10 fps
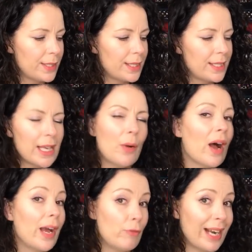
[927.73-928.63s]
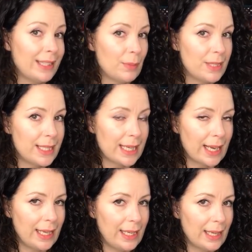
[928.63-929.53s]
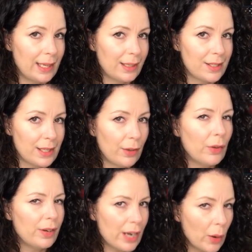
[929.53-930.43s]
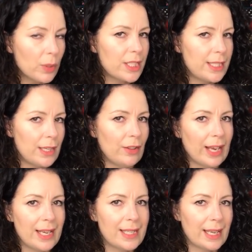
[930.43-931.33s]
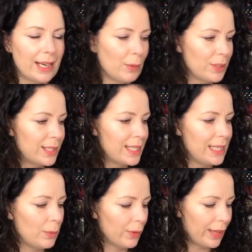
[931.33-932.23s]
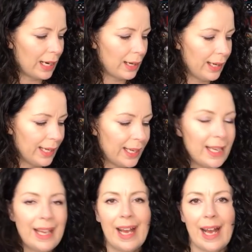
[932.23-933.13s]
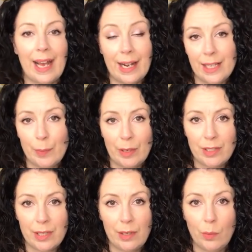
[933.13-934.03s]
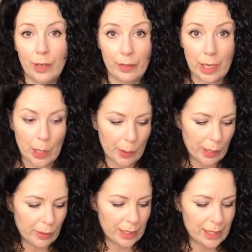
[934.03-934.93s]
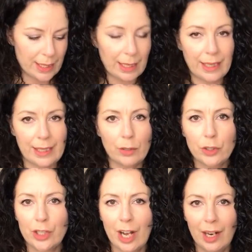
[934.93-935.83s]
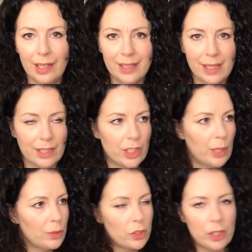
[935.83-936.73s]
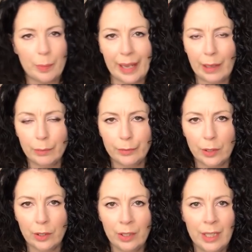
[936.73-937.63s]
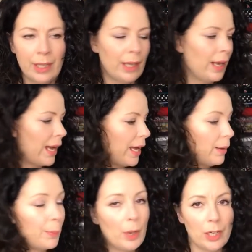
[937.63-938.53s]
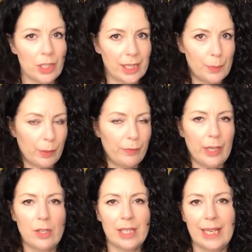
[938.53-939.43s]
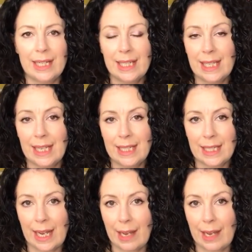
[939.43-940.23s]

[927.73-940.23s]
So I rang them today because I thought, no, I want to do this and I want to see what they're like. And I spoke to one of the co-owners, a lady called Charlotte, and she was super helpful, apologised profusely and said